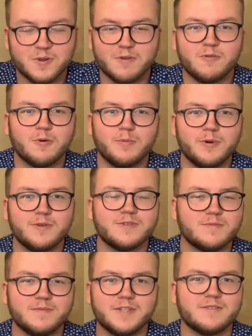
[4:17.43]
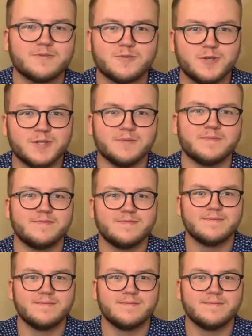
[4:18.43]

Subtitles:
therefore, Buddhism isn't true.